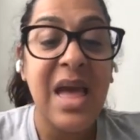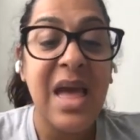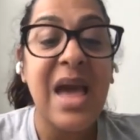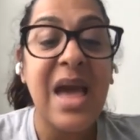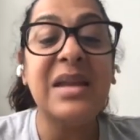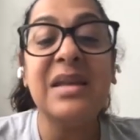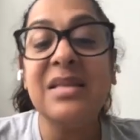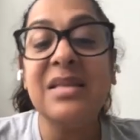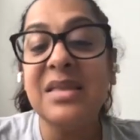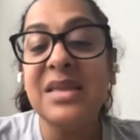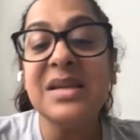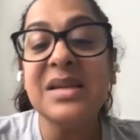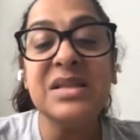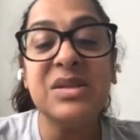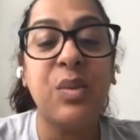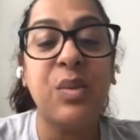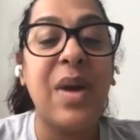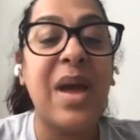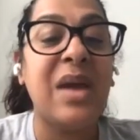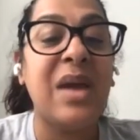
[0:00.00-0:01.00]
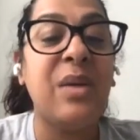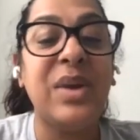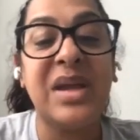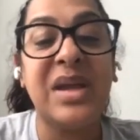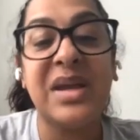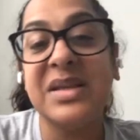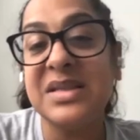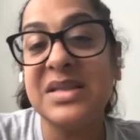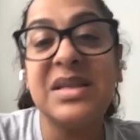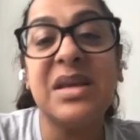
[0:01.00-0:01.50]
And in this way, we
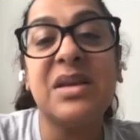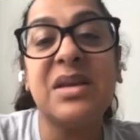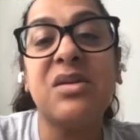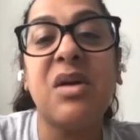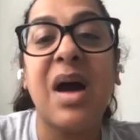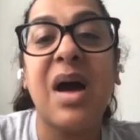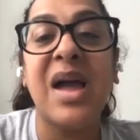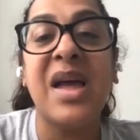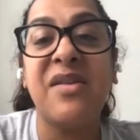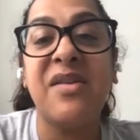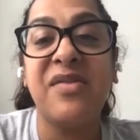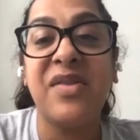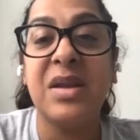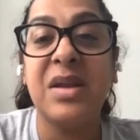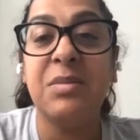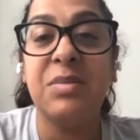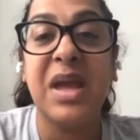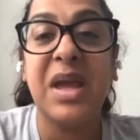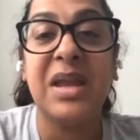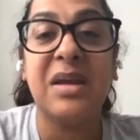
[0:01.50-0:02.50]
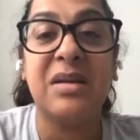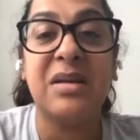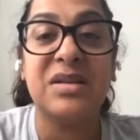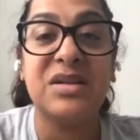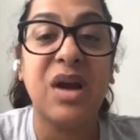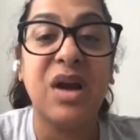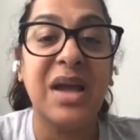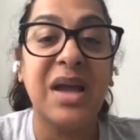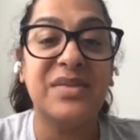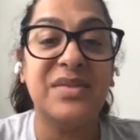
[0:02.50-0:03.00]
consider IFN beta
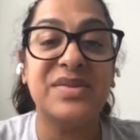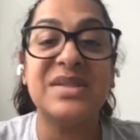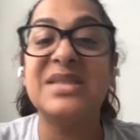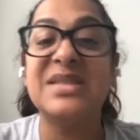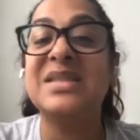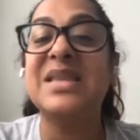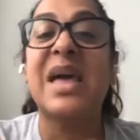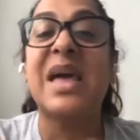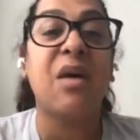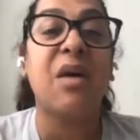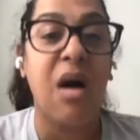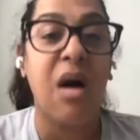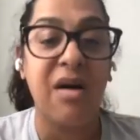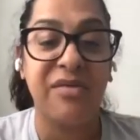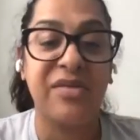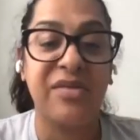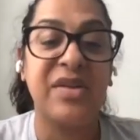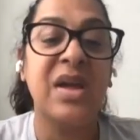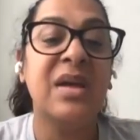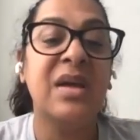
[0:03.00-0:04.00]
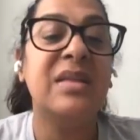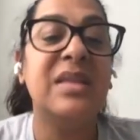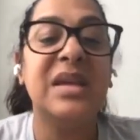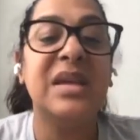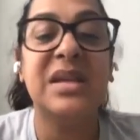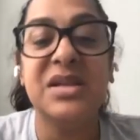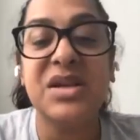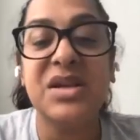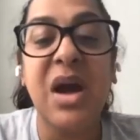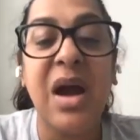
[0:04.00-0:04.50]
to kind of set off
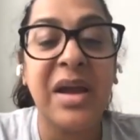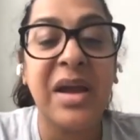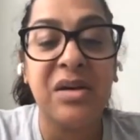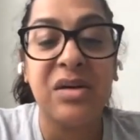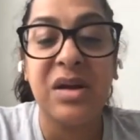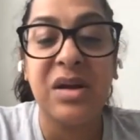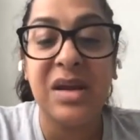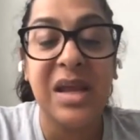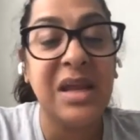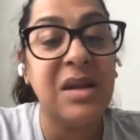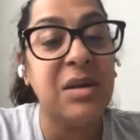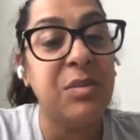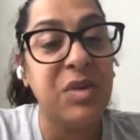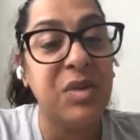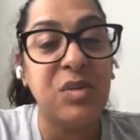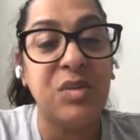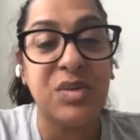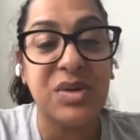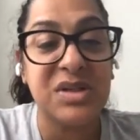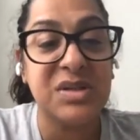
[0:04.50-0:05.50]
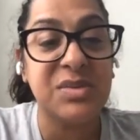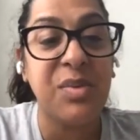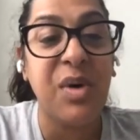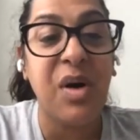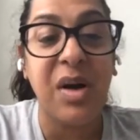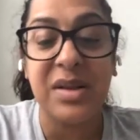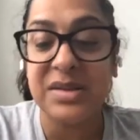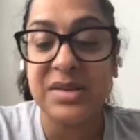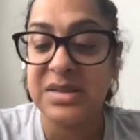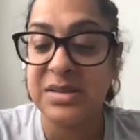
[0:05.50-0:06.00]
the entire innate immune
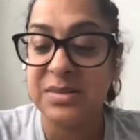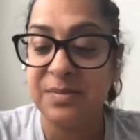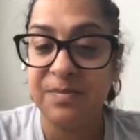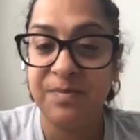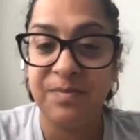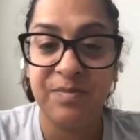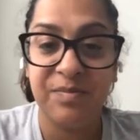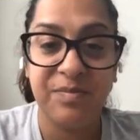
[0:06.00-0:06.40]
response.